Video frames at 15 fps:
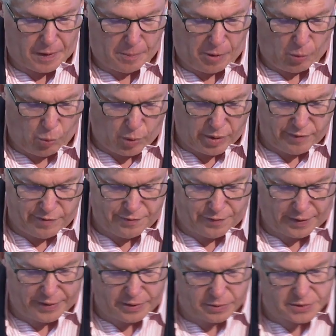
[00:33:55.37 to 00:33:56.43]
about one
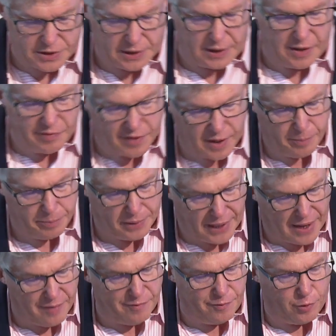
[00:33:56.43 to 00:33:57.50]
final significant
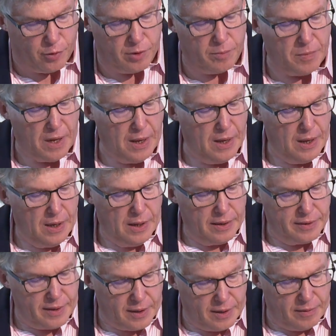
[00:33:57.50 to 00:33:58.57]
platform
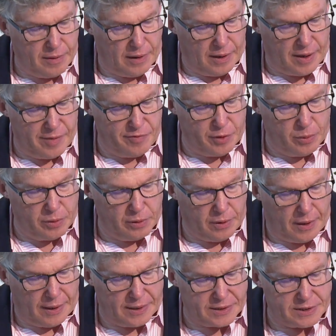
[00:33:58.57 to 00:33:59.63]
that I've
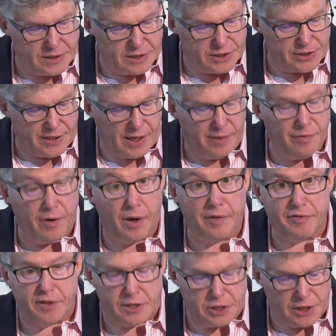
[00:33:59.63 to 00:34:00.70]
utilized to stave
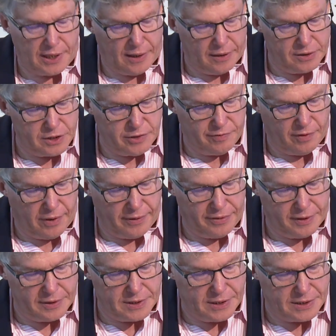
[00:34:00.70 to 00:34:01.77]
off the challenge of
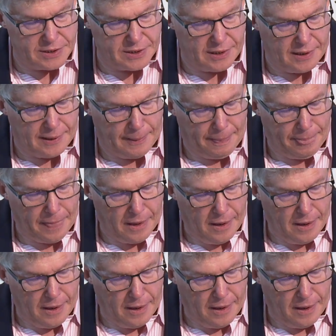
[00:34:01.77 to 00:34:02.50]
authenticity.